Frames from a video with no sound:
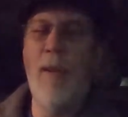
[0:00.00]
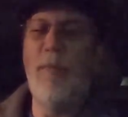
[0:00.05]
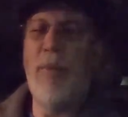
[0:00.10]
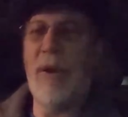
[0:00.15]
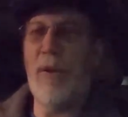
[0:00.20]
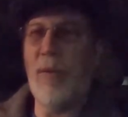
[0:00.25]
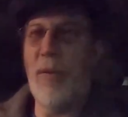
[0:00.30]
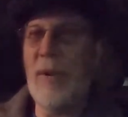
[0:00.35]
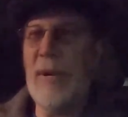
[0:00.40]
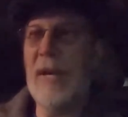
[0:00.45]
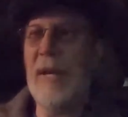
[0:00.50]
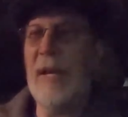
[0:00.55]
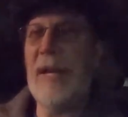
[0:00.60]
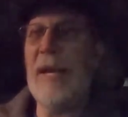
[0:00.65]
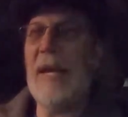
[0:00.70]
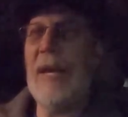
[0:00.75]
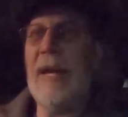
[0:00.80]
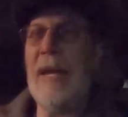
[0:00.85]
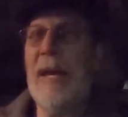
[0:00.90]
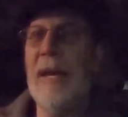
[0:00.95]
But
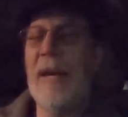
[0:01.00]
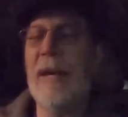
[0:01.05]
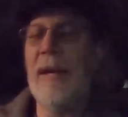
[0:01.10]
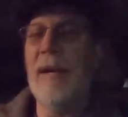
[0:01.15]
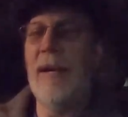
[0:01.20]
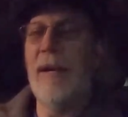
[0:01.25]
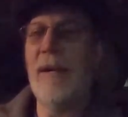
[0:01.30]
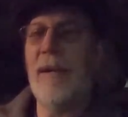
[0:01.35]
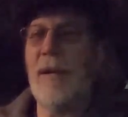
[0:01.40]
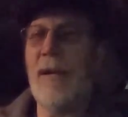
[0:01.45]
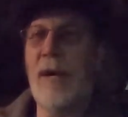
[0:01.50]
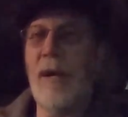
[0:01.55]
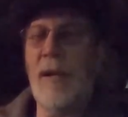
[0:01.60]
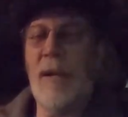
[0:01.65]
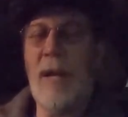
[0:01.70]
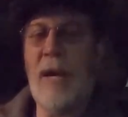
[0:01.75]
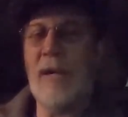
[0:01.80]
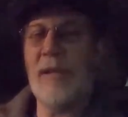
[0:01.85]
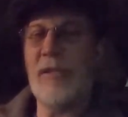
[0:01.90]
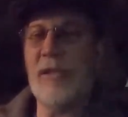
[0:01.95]
really,
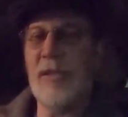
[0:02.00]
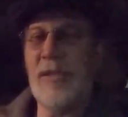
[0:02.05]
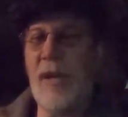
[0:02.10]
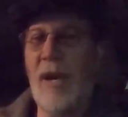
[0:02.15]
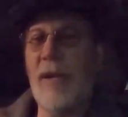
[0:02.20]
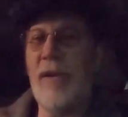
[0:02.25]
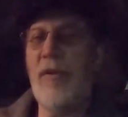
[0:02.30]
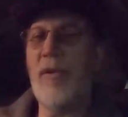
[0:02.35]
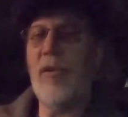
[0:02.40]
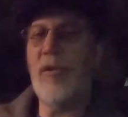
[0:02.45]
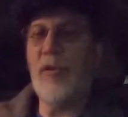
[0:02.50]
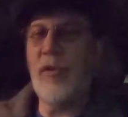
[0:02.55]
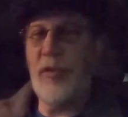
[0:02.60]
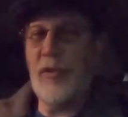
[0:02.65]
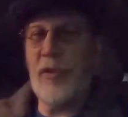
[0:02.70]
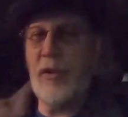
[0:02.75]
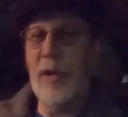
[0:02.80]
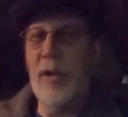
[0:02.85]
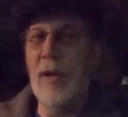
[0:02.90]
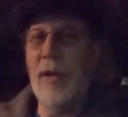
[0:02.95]
Colossus
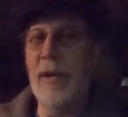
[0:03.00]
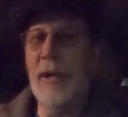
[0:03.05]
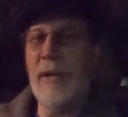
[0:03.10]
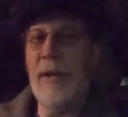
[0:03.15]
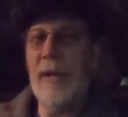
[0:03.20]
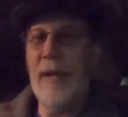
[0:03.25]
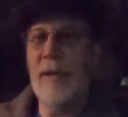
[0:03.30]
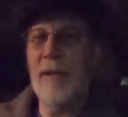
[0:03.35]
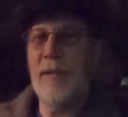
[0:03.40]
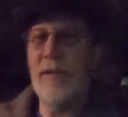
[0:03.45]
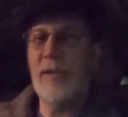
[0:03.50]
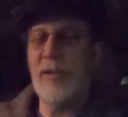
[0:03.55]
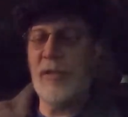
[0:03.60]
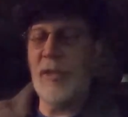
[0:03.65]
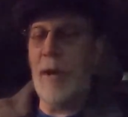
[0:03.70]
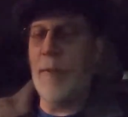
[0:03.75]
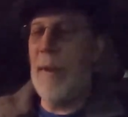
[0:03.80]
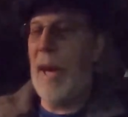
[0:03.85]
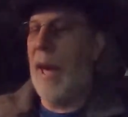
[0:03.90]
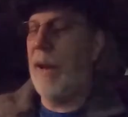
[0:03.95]
understood
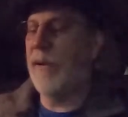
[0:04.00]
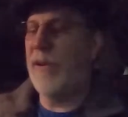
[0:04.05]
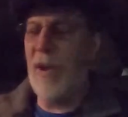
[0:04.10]
somehow,